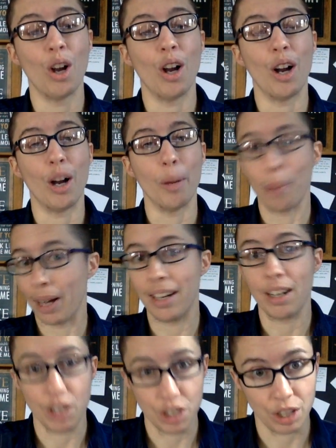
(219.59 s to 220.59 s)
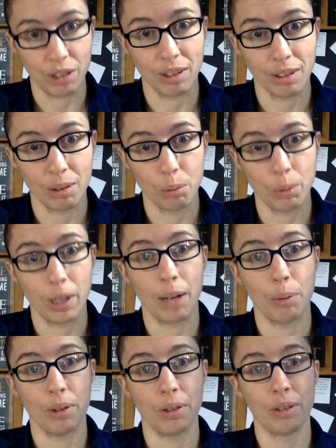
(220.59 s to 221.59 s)
on binary gender when I
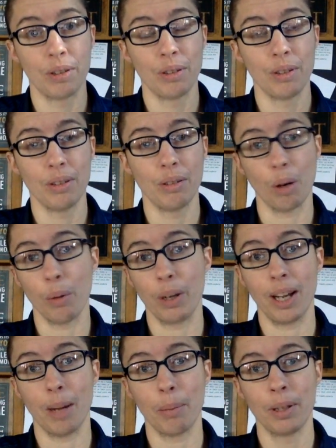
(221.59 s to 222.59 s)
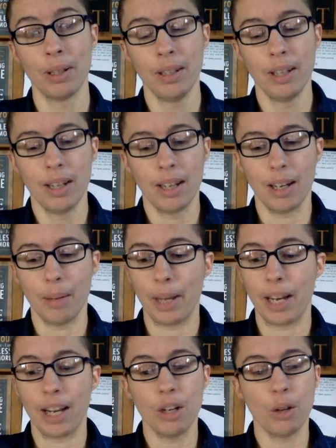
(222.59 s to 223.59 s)
was growing up.
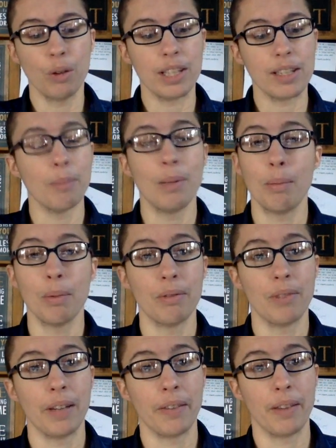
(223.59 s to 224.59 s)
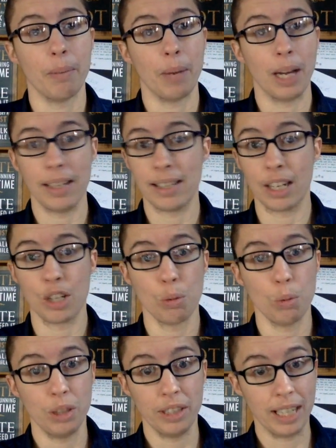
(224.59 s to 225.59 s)
And I know that some people felt that
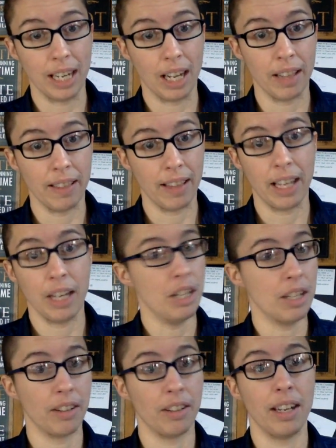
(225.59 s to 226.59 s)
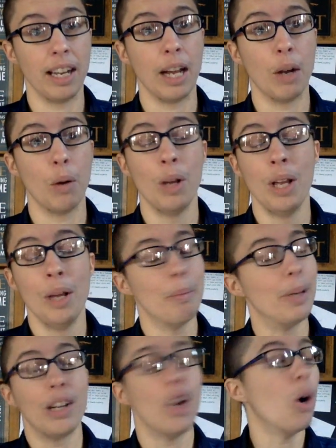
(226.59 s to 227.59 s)
bisexual did not then and doesn't now,
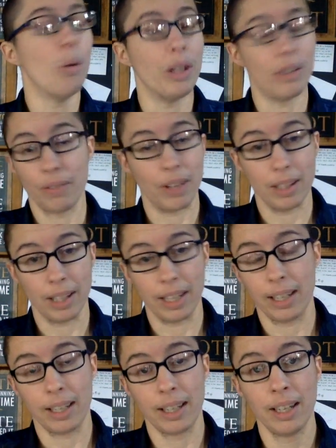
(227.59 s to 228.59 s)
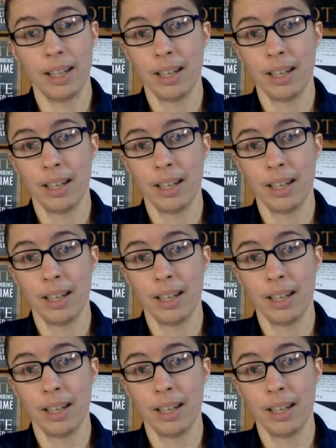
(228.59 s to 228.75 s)
but it always felt like